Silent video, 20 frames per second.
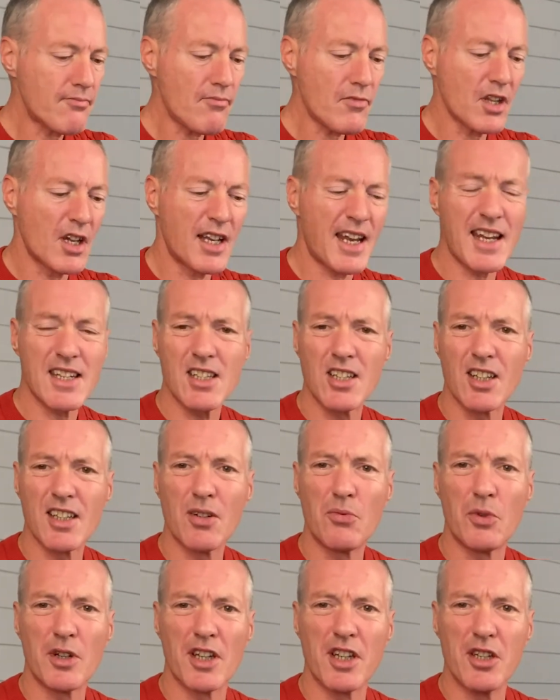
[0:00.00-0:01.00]
and actually I don't
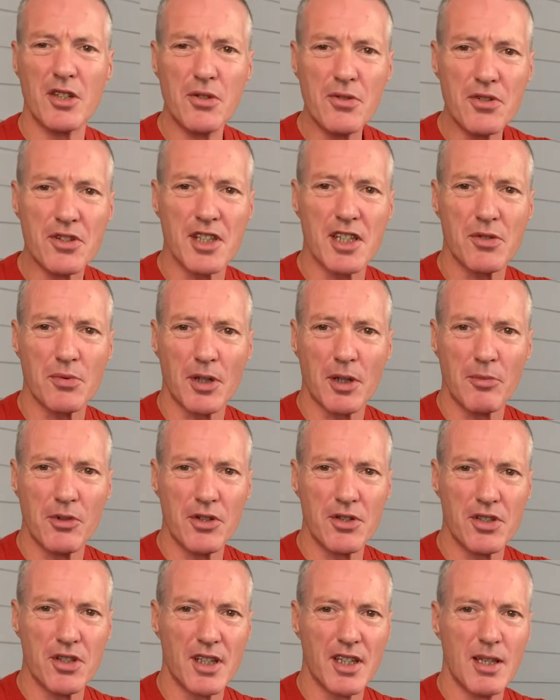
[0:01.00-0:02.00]
want to use this when I'm
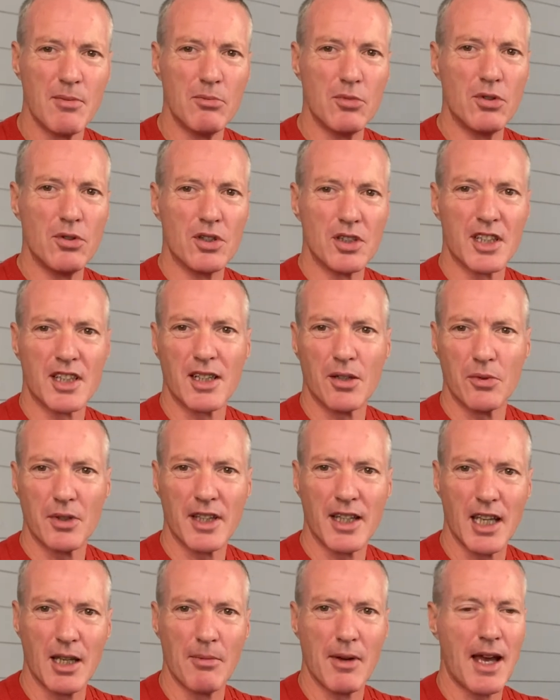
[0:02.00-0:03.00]
using the gimbal because I don't want
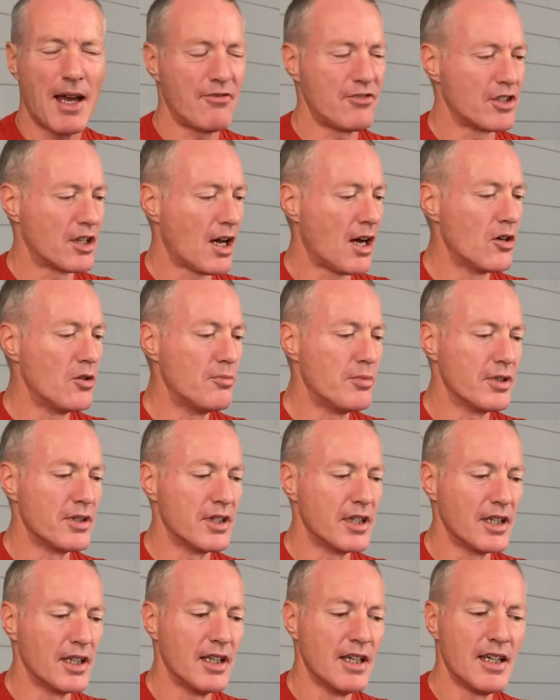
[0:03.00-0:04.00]
to keep having to open
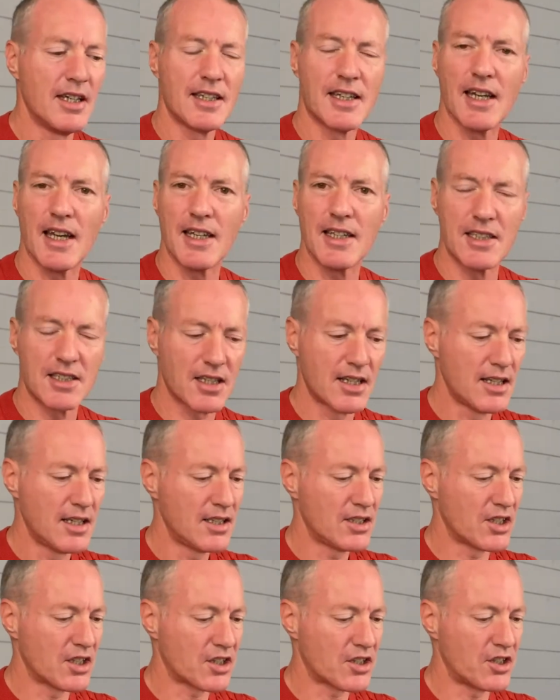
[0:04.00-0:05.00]
the case
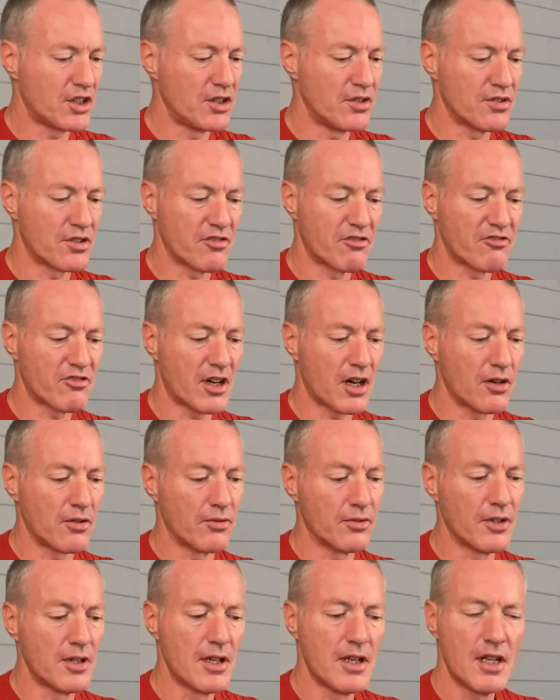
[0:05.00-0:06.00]
just to use the
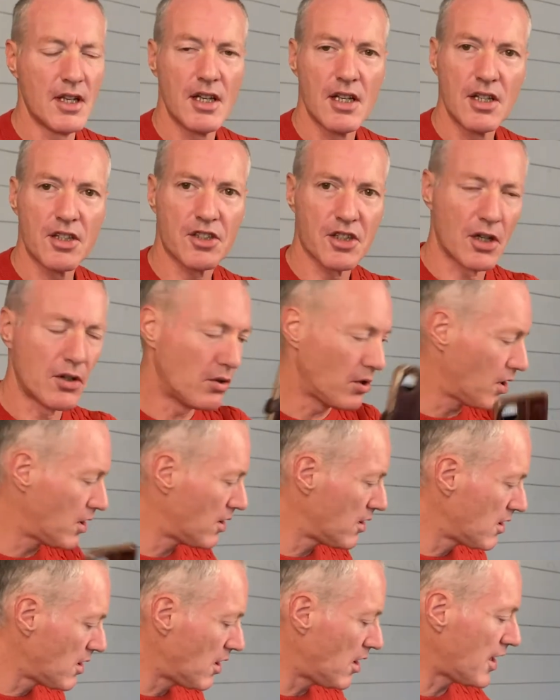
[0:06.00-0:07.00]
phone. So
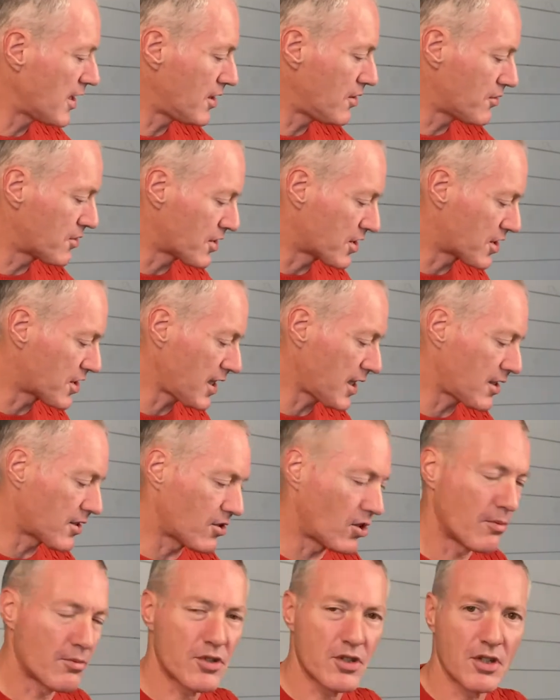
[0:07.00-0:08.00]
I use the second
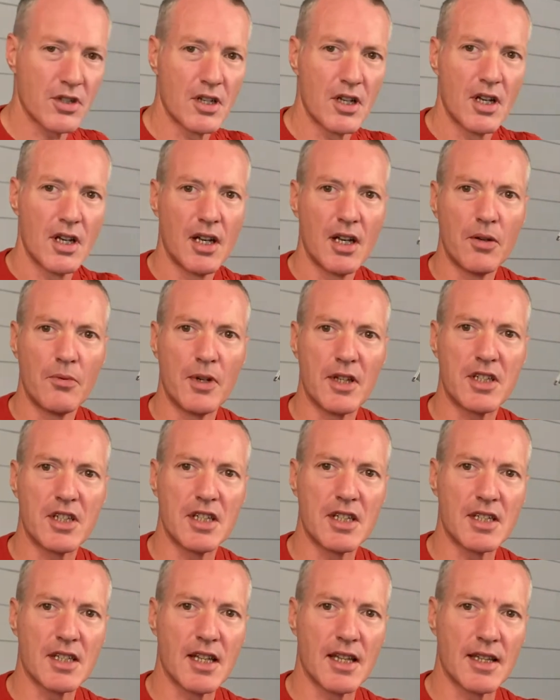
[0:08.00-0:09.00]
option, which
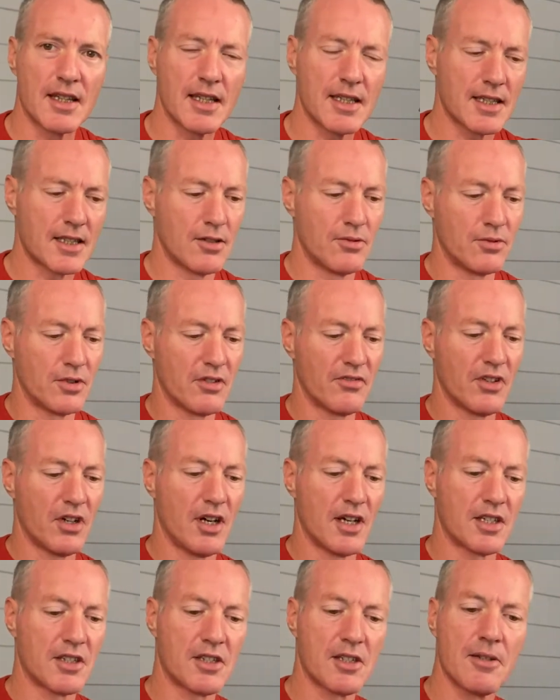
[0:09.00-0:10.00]
is this little
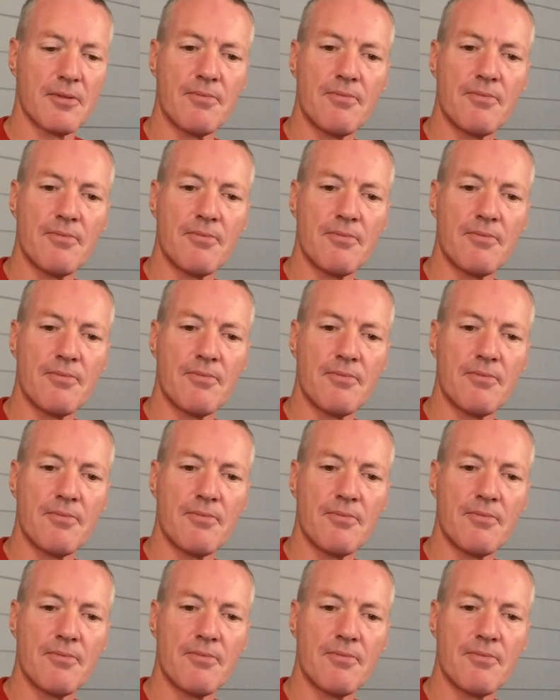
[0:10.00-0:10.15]
device.